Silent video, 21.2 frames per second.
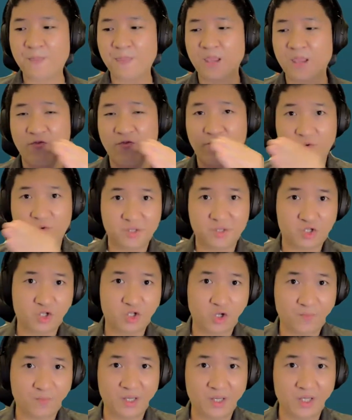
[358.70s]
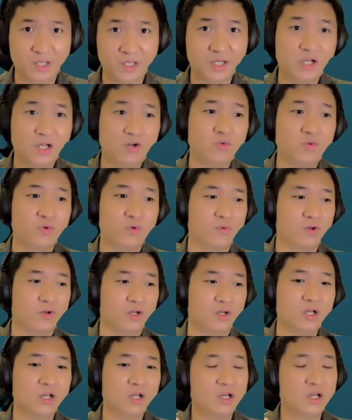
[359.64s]
from the topic itself, we
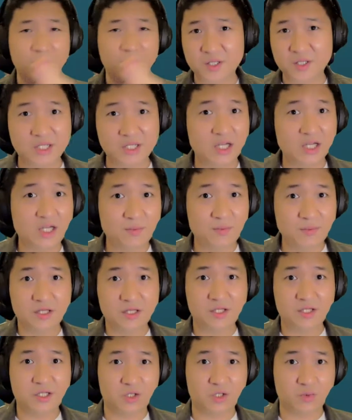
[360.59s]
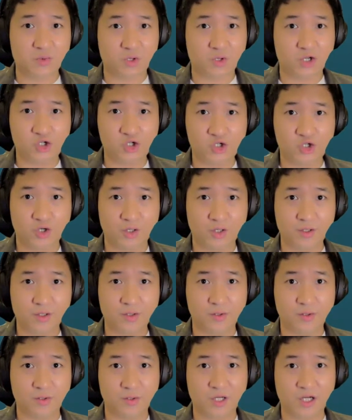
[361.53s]
will, because 30 minutes is very short
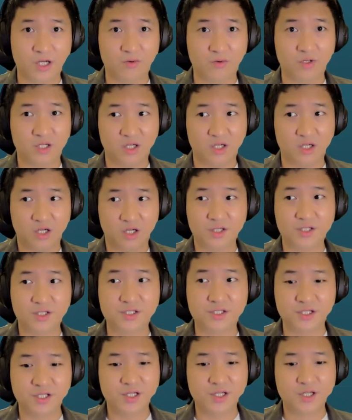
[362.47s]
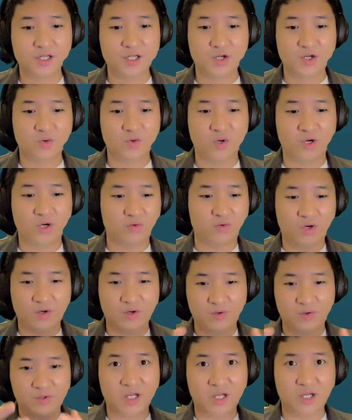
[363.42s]
to cover lots.
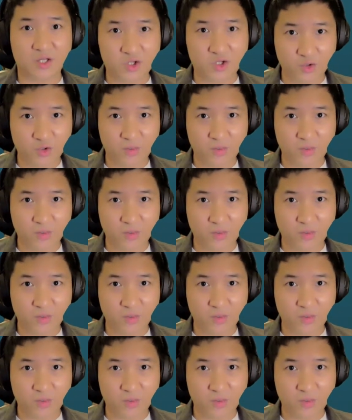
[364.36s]
Well, there are so